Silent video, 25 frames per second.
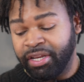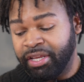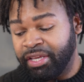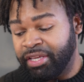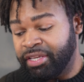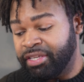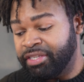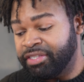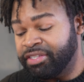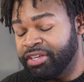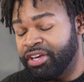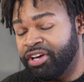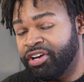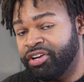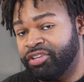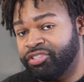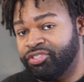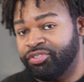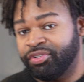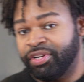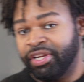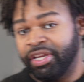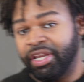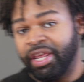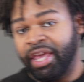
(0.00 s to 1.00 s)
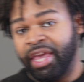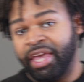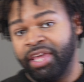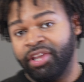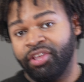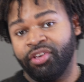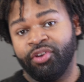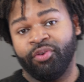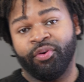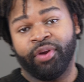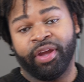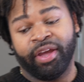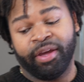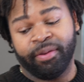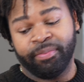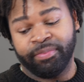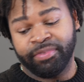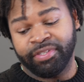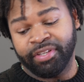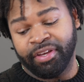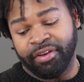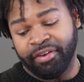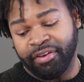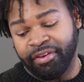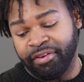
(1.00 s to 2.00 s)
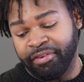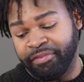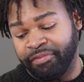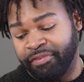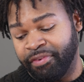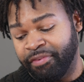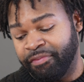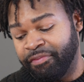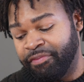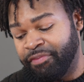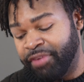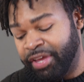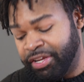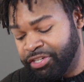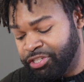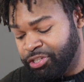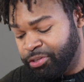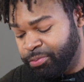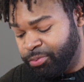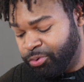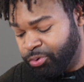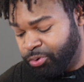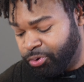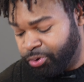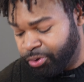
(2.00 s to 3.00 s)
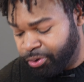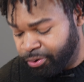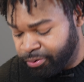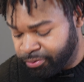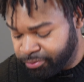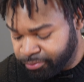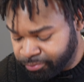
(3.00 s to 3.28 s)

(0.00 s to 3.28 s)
is 180 grams of vegetable oil.